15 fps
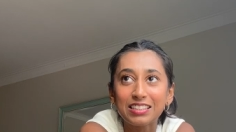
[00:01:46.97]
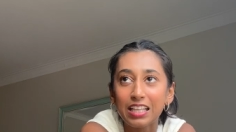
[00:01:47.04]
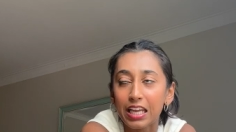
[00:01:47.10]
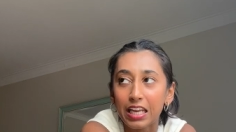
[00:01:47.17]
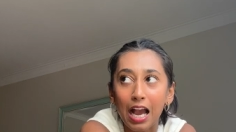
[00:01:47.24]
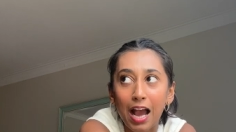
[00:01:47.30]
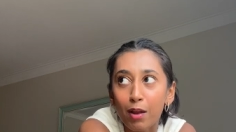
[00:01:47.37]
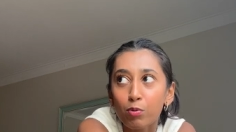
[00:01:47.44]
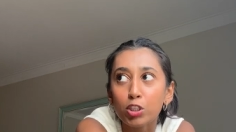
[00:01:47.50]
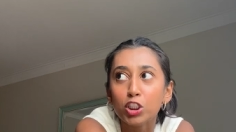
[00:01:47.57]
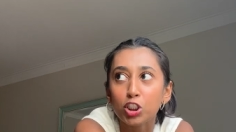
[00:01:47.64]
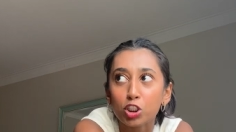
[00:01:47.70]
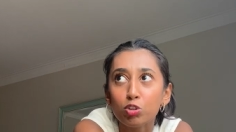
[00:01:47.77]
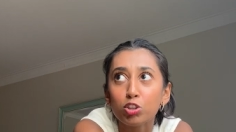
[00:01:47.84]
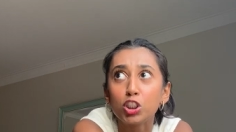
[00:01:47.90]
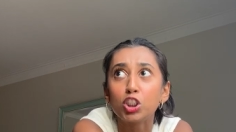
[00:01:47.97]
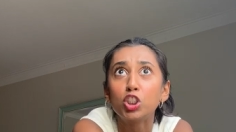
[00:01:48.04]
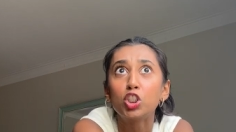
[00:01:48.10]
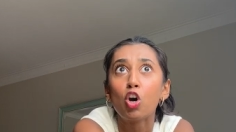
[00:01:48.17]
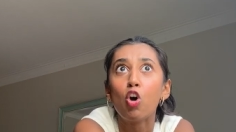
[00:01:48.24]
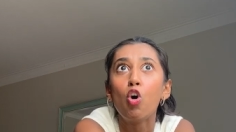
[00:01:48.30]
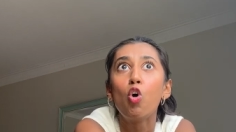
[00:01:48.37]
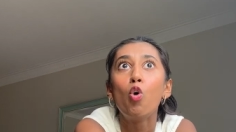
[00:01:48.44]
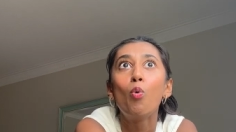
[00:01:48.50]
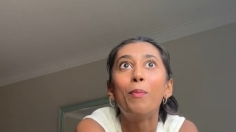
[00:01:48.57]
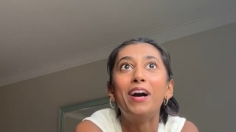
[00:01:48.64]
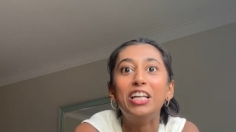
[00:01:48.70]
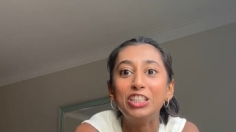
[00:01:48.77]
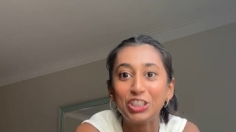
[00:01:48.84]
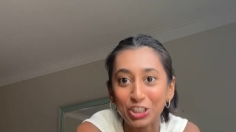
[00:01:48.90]
Like I would do so
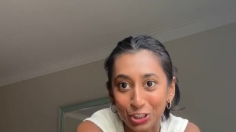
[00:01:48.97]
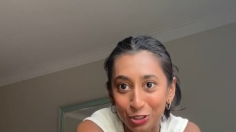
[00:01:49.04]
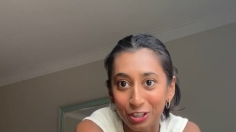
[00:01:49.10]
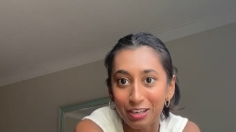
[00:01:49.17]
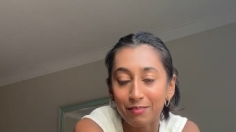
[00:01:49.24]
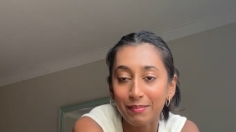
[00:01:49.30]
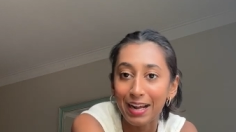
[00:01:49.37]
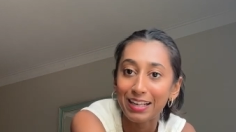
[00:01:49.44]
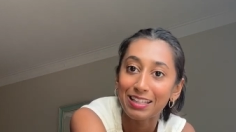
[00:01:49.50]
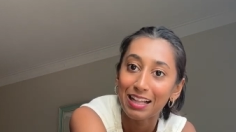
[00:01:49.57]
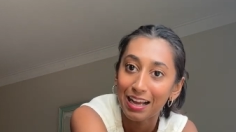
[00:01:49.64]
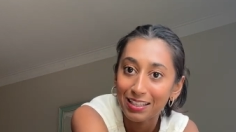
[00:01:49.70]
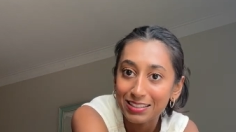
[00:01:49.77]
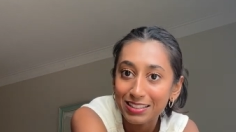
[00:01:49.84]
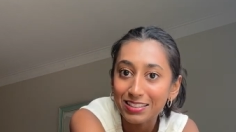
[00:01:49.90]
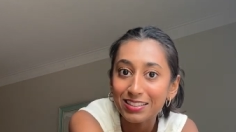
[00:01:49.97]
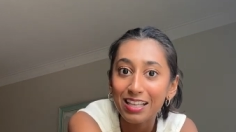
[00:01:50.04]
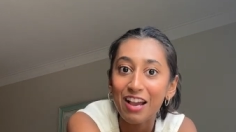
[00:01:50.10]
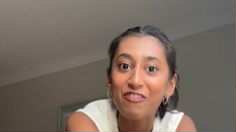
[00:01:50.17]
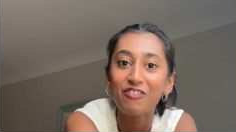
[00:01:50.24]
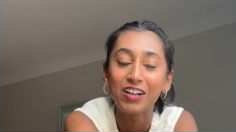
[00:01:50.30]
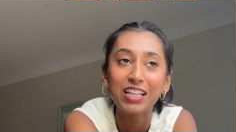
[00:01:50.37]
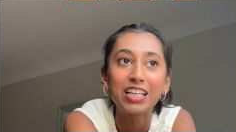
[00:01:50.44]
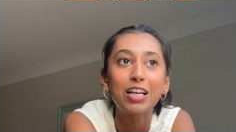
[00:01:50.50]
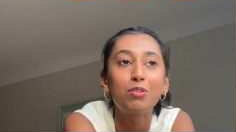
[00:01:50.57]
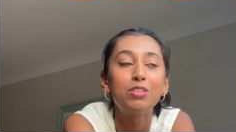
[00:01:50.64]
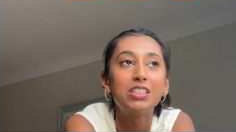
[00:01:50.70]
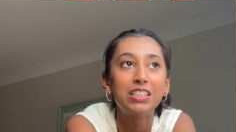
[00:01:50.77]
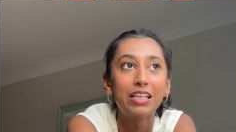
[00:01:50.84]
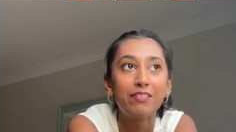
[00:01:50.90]
much during my classes. I felt like I
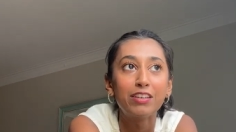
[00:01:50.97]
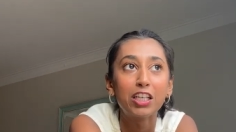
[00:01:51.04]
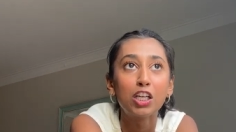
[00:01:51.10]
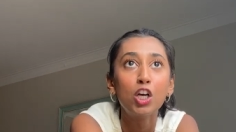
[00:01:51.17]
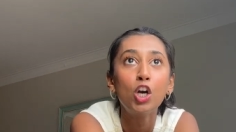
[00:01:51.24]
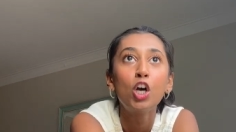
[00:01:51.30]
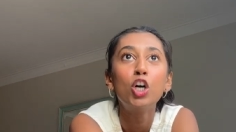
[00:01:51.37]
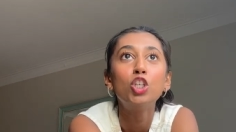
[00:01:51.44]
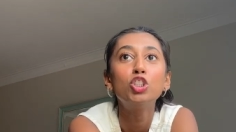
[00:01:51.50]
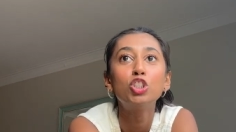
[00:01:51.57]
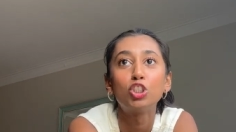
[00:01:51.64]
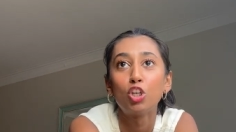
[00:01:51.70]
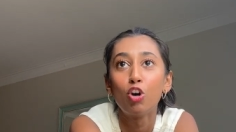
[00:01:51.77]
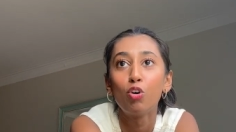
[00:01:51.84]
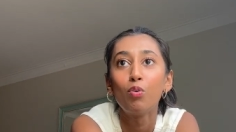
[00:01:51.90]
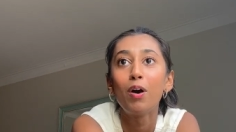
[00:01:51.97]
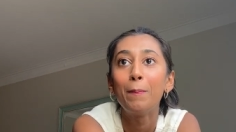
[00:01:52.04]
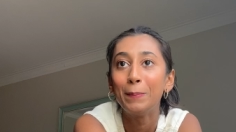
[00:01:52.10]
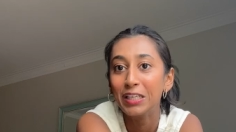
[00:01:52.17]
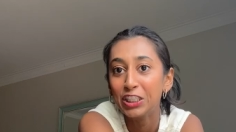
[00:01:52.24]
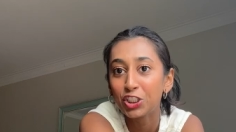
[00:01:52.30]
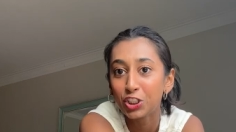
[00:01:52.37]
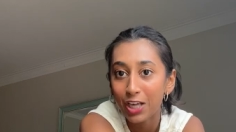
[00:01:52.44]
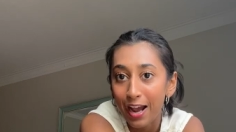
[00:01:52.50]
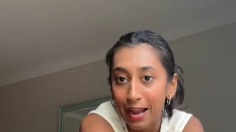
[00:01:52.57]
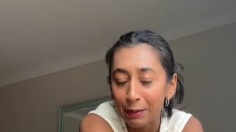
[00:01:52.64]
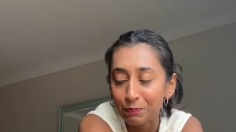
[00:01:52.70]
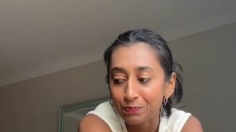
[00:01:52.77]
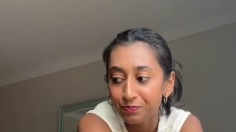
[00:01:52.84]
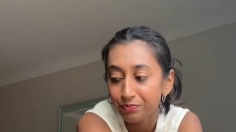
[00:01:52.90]
was saving so much
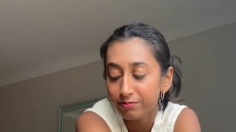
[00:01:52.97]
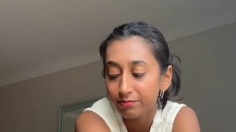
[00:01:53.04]
time